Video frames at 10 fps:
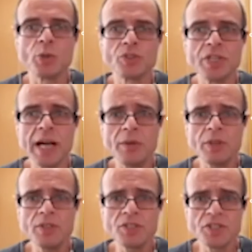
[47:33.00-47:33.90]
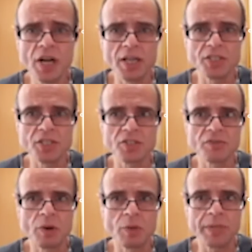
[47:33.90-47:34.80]
can see how those incisors
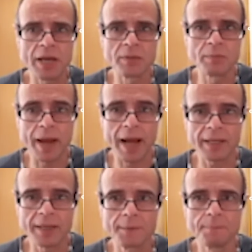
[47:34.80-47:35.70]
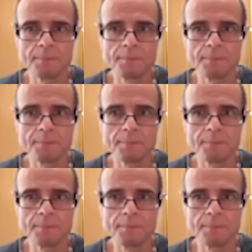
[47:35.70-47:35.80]
have dropped down and back.